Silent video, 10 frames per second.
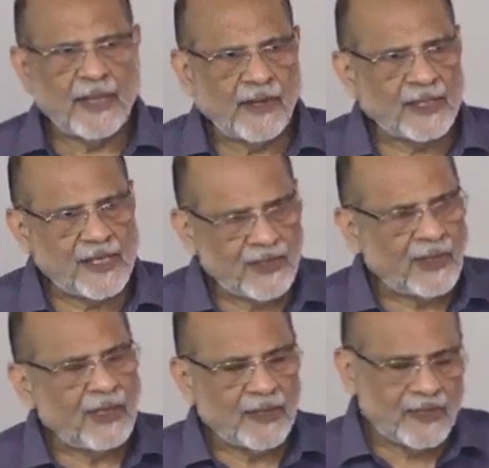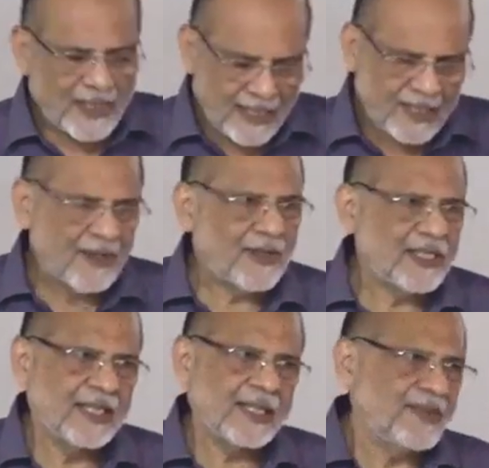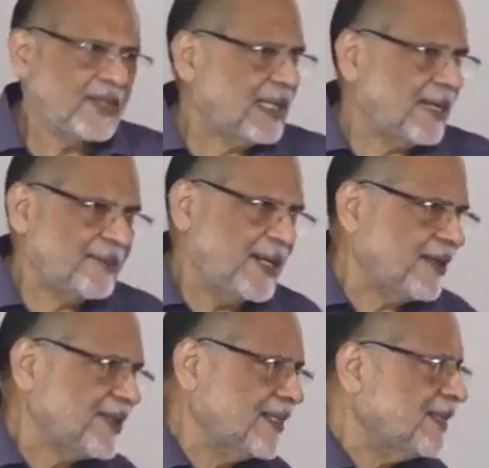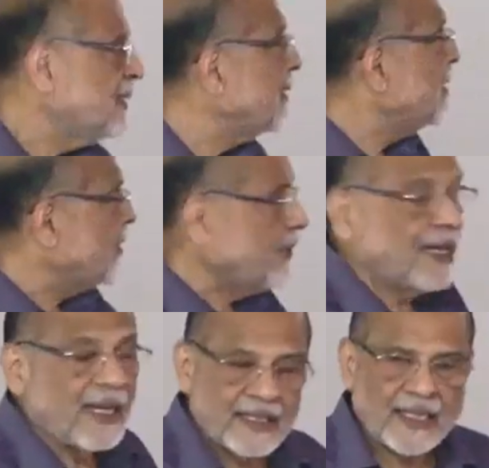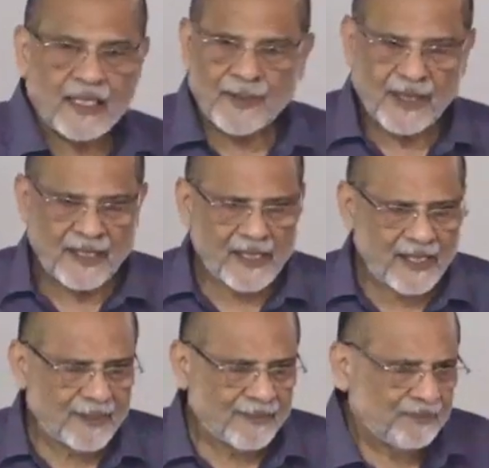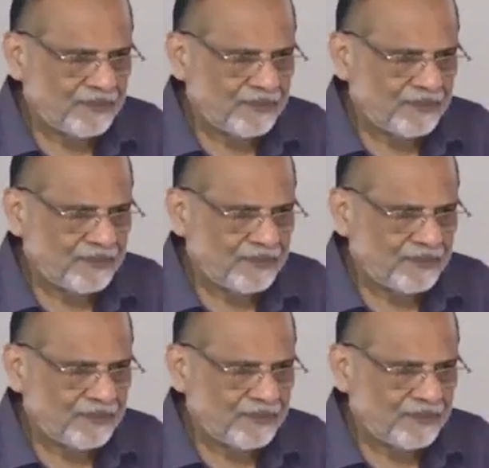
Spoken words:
dioxide, soil also takes in oxygen, gives out carbon dioxide. Soil has a respiratory system.